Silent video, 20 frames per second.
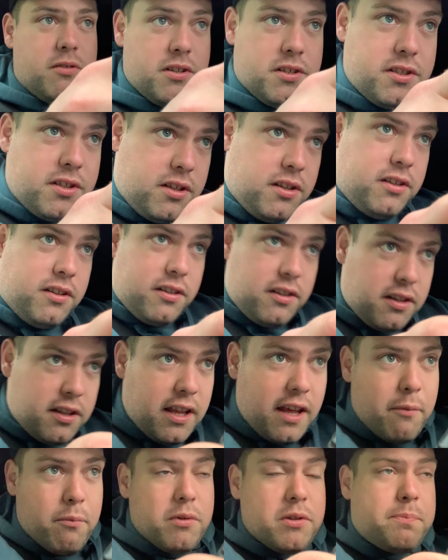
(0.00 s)
as
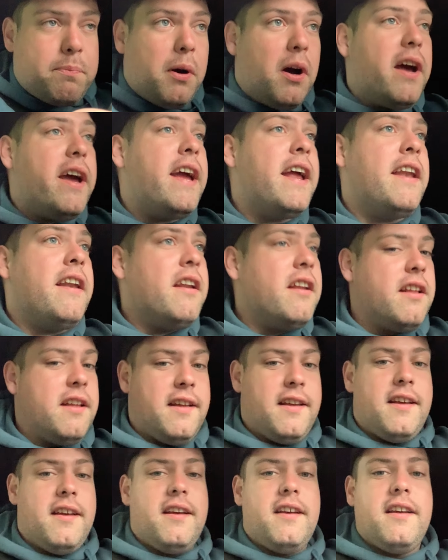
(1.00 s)
it was put
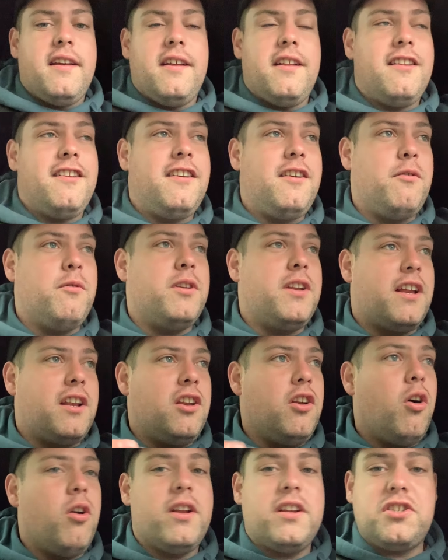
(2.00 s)
in, you would
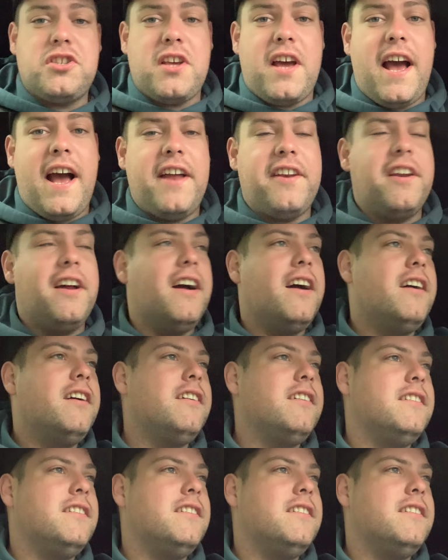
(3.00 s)
acknowledge the header,